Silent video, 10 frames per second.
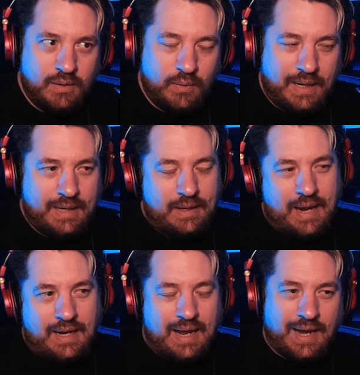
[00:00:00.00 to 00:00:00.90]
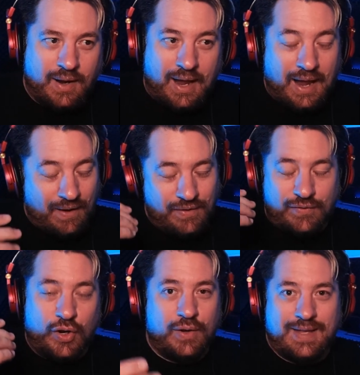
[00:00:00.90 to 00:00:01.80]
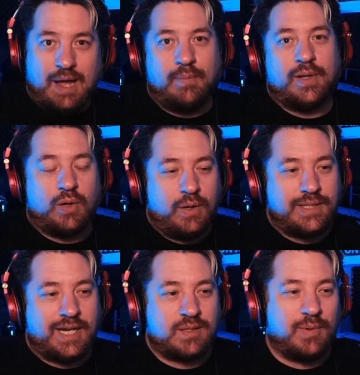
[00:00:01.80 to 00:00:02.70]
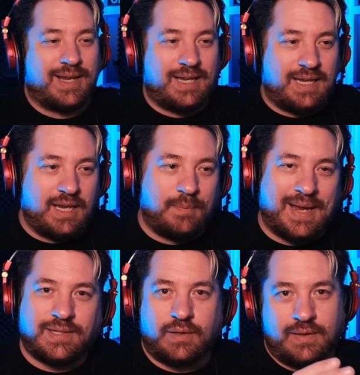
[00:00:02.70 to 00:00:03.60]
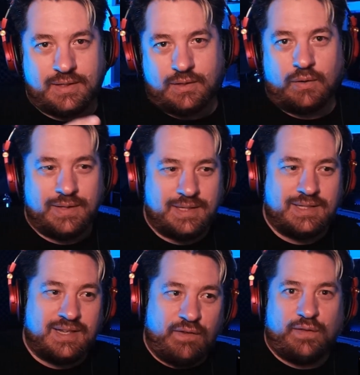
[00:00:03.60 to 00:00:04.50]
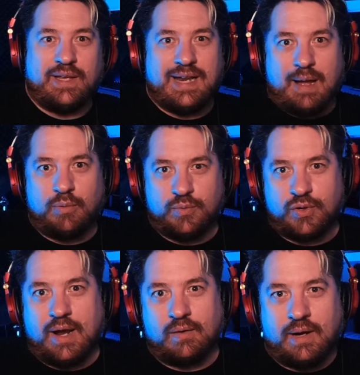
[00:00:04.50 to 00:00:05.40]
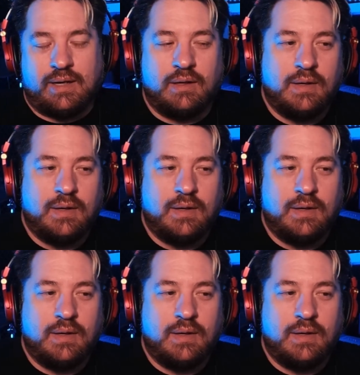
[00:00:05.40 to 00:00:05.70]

Right, and I haven't even heard the album in context, but I can hear based on this song, this is definitely an album track, right?